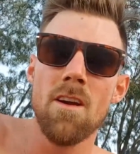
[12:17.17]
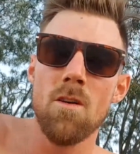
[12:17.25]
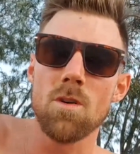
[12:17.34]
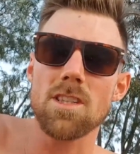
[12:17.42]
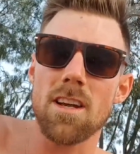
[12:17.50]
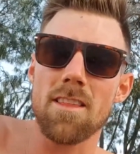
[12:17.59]

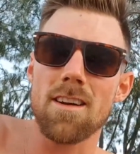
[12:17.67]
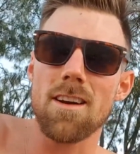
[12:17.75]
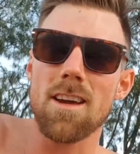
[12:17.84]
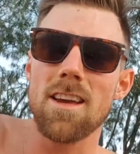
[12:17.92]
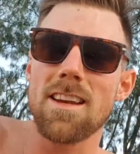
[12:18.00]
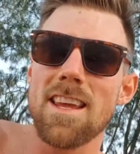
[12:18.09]
which I think I
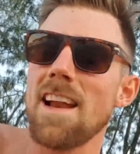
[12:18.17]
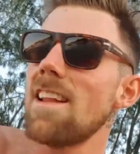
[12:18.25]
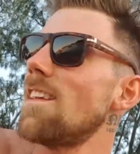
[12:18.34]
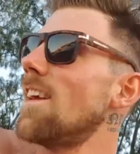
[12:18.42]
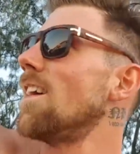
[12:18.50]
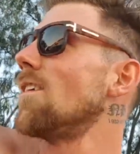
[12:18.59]
could get it
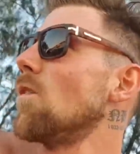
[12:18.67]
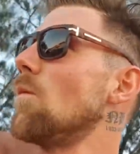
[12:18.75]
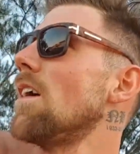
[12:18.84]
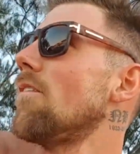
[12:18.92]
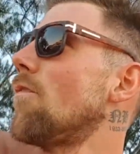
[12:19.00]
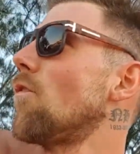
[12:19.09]
down to
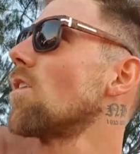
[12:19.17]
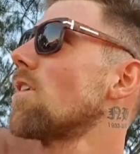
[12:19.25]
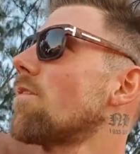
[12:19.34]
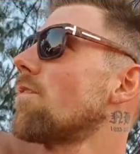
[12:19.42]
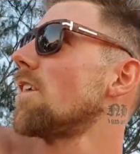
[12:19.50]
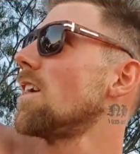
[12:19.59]
about
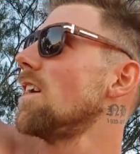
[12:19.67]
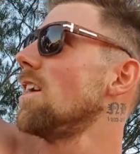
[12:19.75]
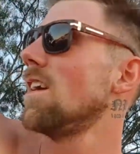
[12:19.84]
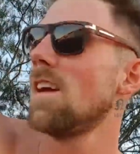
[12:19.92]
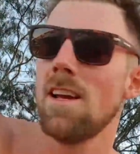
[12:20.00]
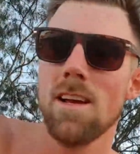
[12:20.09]
43,
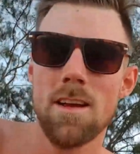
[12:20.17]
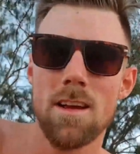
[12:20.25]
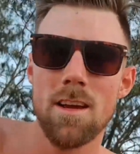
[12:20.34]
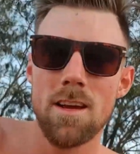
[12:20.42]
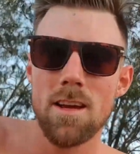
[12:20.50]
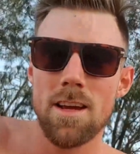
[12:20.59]

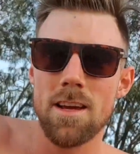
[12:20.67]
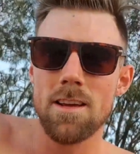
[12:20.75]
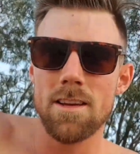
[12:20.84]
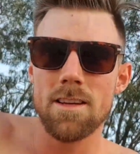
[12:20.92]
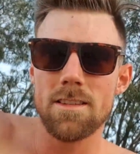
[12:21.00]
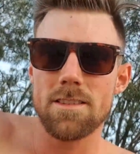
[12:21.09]

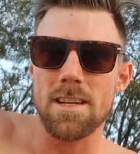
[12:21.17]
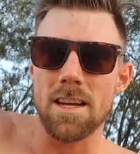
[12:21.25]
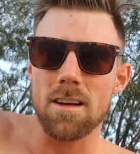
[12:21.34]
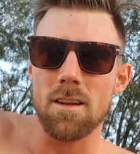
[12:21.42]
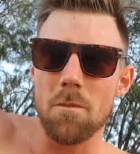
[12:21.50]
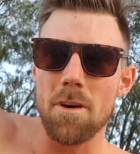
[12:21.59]
10
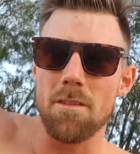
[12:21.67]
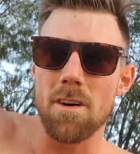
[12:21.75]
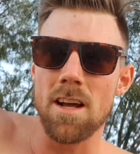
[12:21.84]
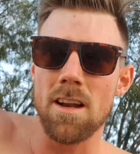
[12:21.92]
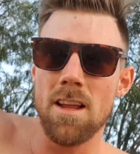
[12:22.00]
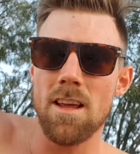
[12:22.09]
kilometre
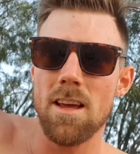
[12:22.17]
run